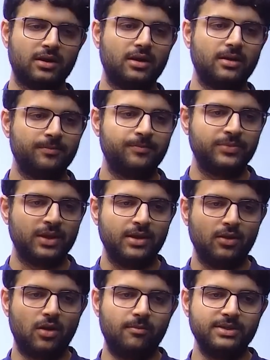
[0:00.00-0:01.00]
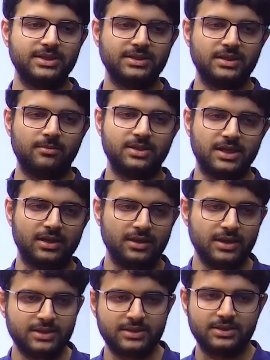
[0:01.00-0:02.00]
Um, compensation numbers are
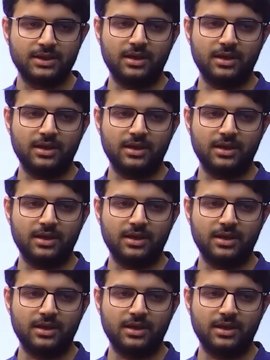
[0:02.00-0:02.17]
these.